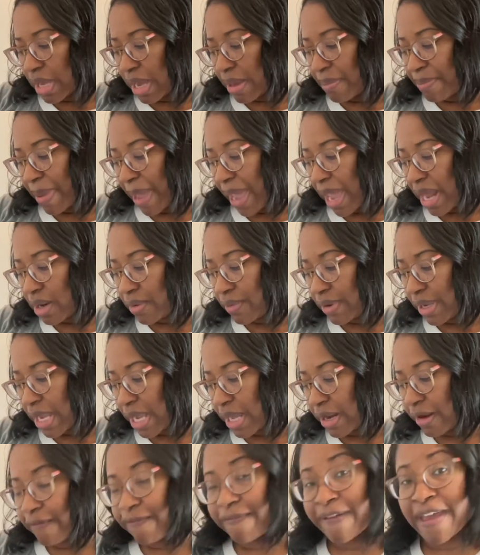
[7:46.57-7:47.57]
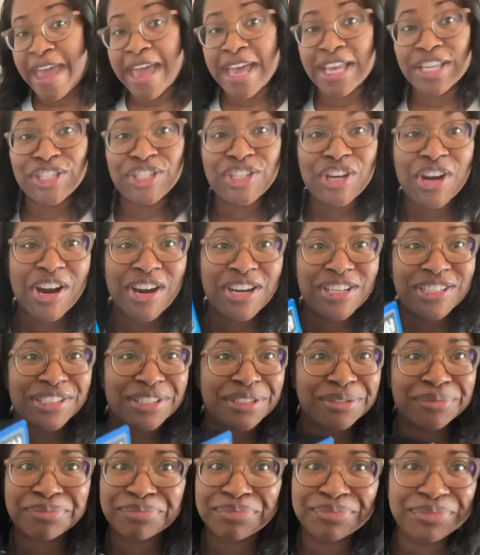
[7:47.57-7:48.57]
a battery and a fast
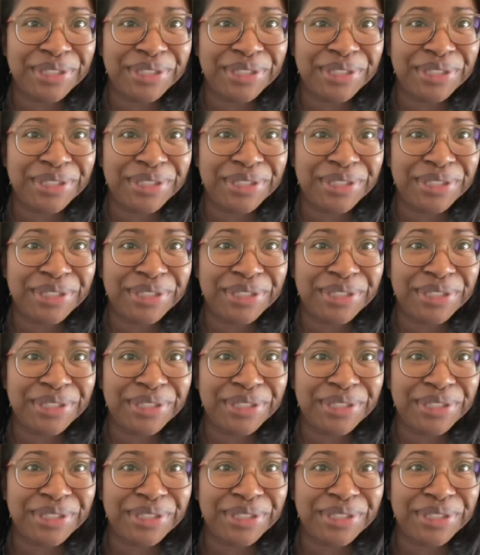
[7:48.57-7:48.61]
charger.